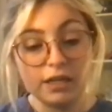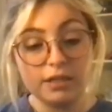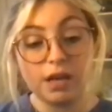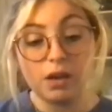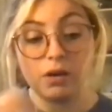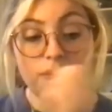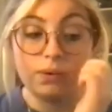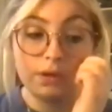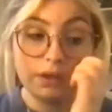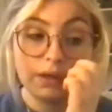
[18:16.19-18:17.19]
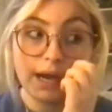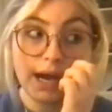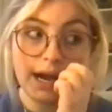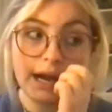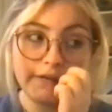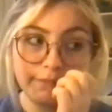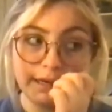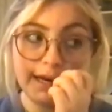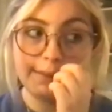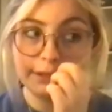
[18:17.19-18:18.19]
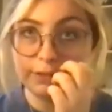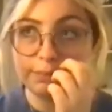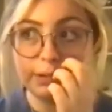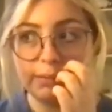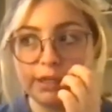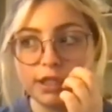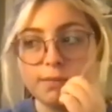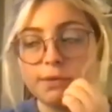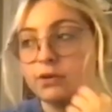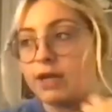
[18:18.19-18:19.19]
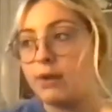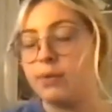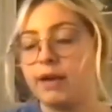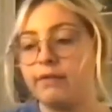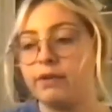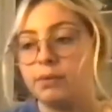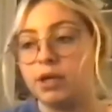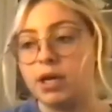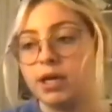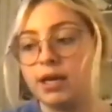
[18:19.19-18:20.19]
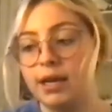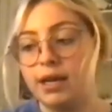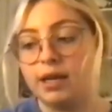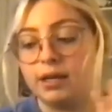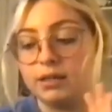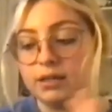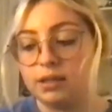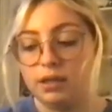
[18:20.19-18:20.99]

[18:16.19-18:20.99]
So I've been able to pretty much communicate with everyone, and